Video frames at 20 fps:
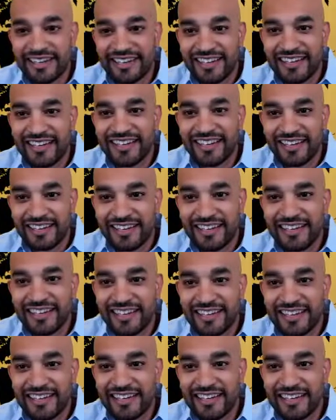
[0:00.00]

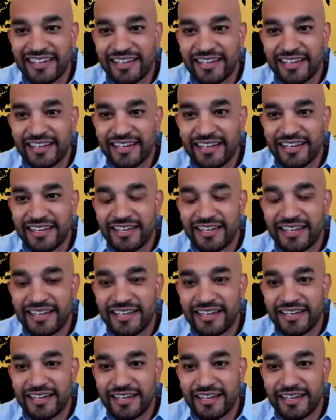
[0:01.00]

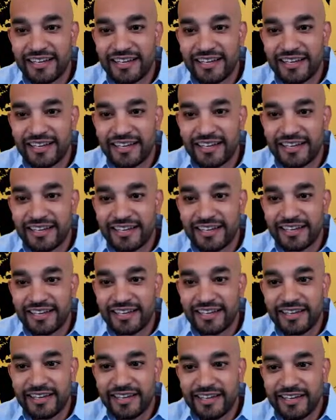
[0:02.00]

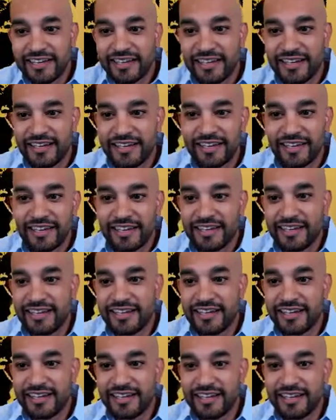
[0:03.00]

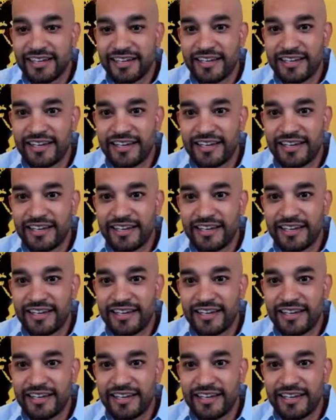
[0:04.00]
(silent)